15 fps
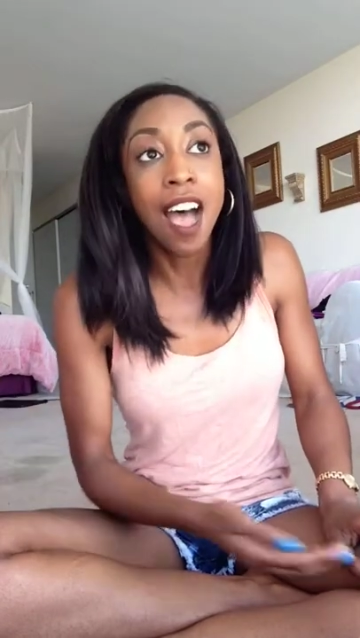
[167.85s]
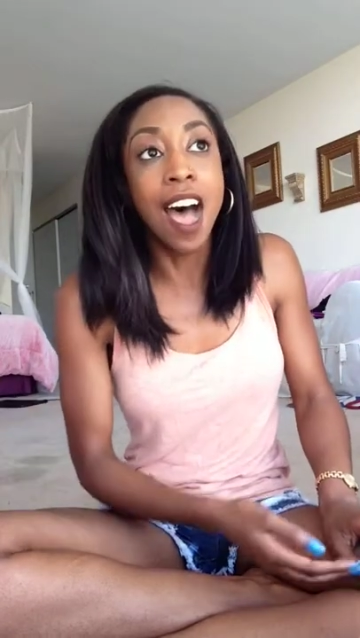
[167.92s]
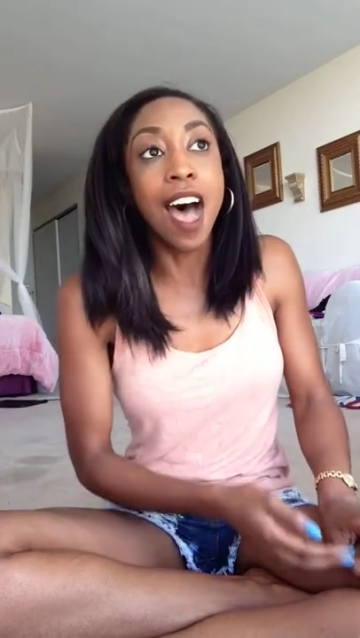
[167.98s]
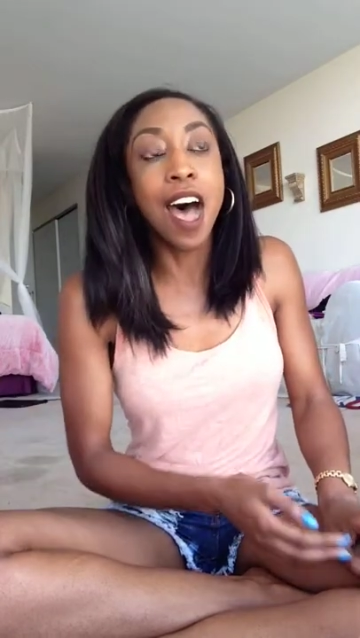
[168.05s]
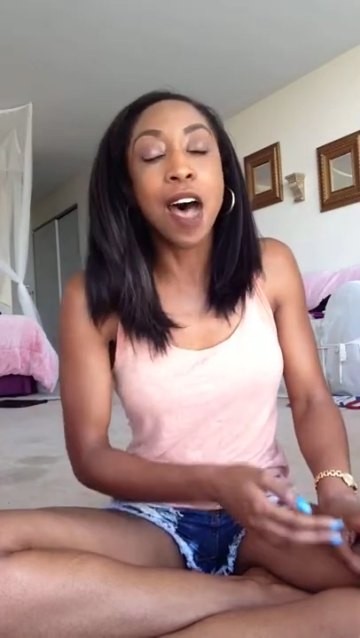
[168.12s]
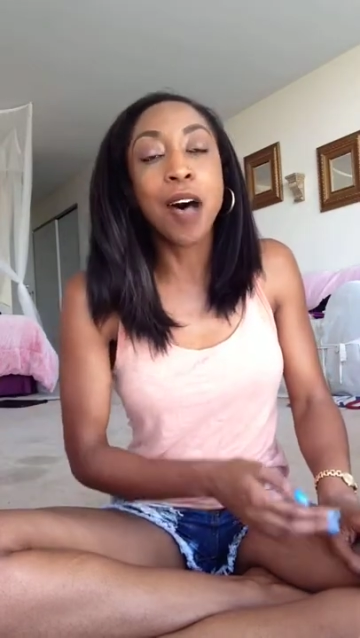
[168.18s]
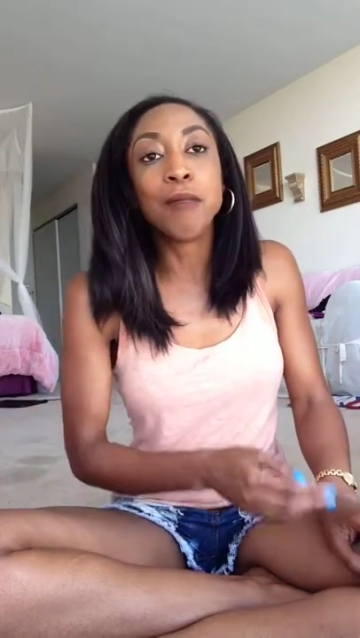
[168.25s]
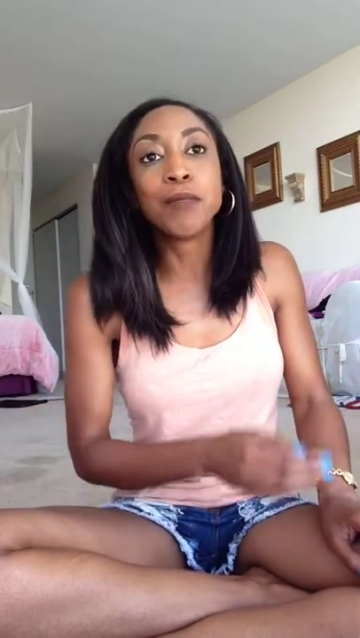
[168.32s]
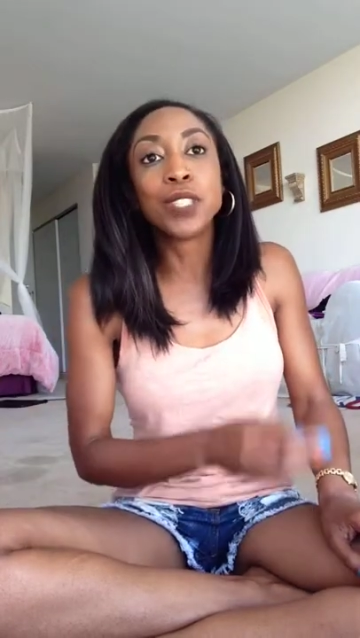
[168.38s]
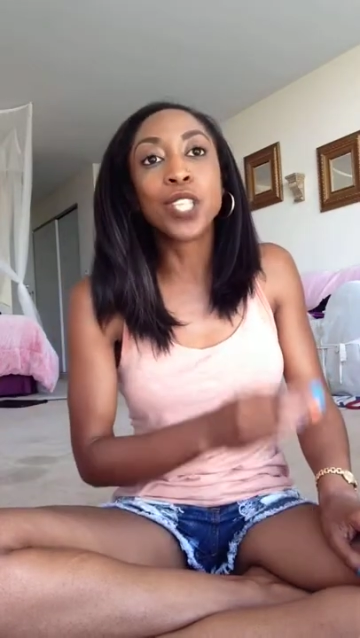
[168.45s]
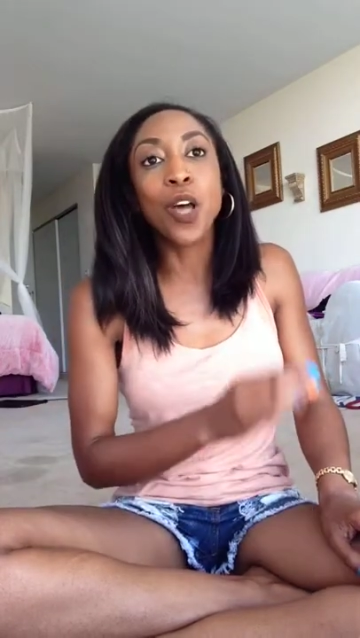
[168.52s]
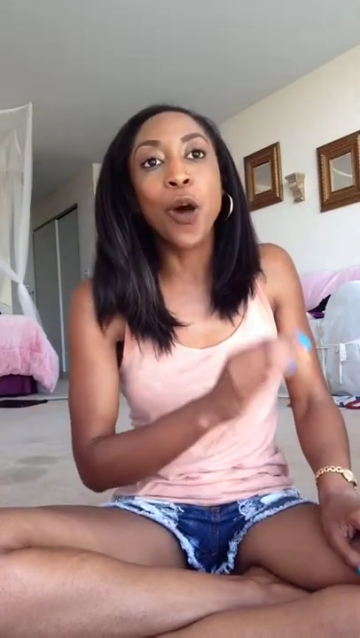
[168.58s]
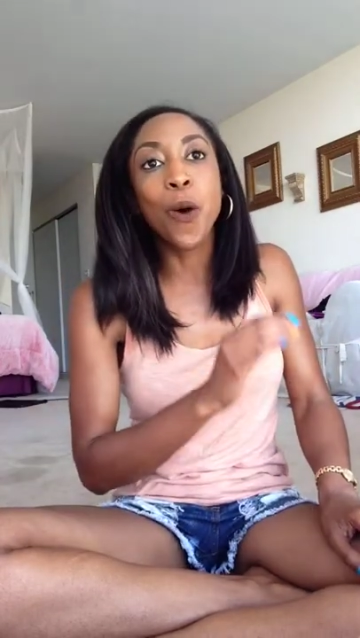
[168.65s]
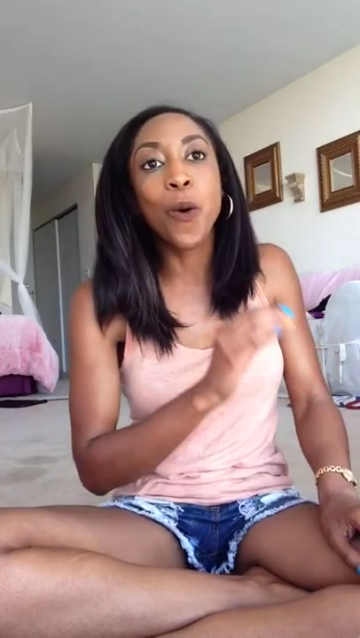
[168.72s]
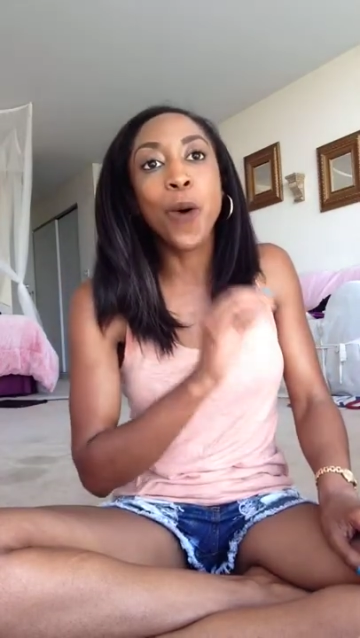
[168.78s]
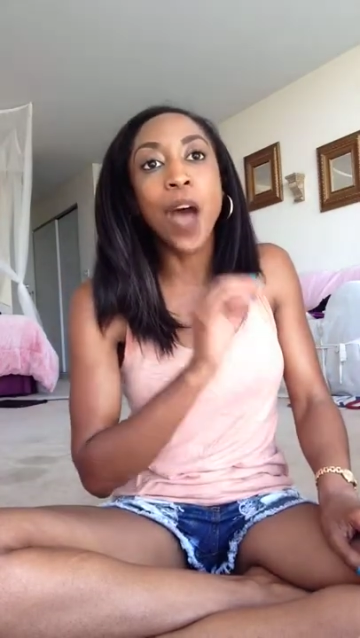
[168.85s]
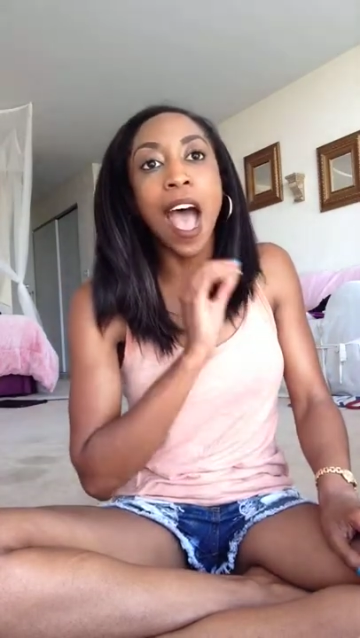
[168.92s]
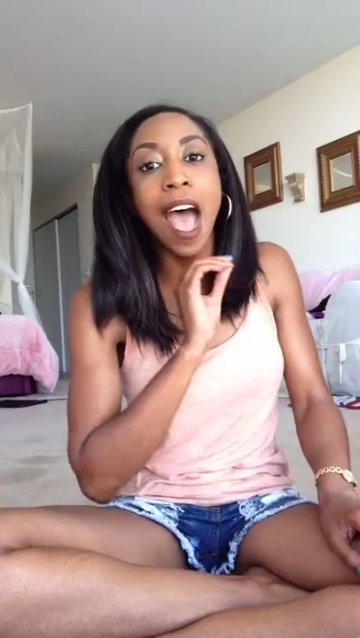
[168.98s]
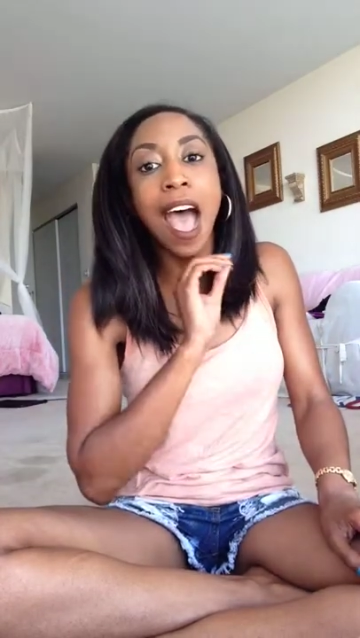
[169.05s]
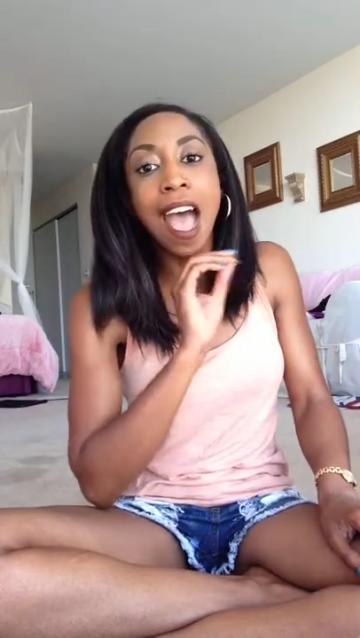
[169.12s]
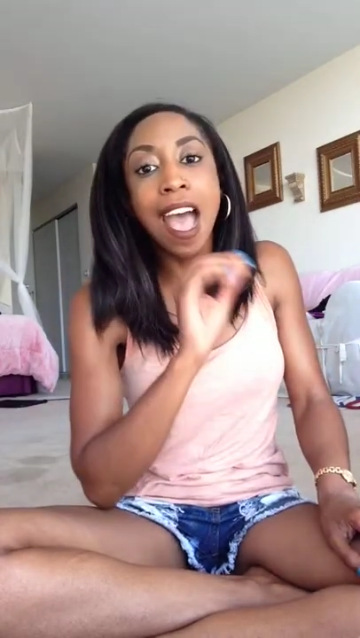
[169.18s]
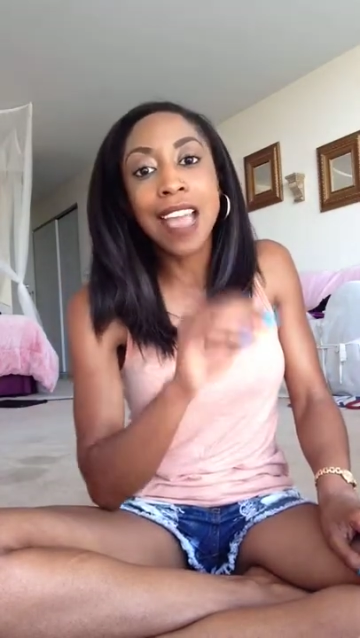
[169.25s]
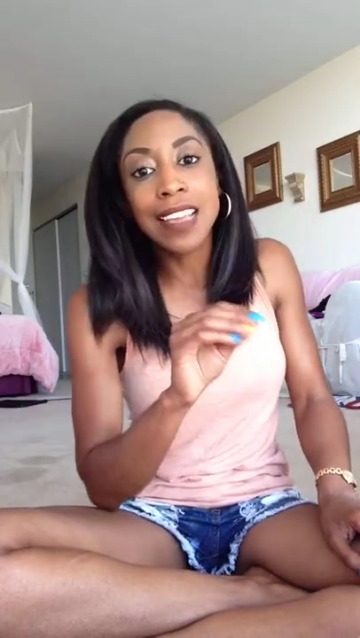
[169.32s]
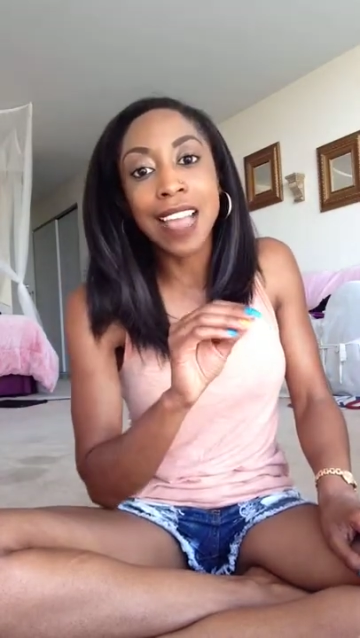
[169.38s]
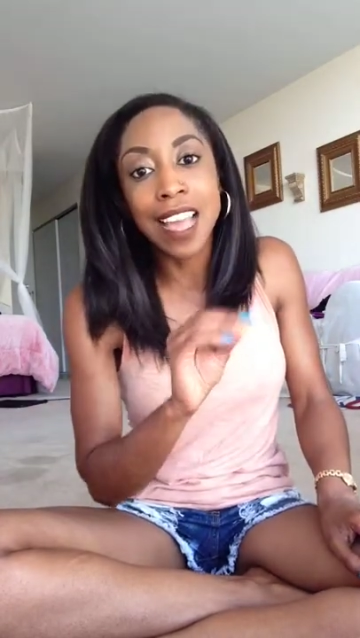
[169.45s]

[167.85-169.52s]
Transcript: So I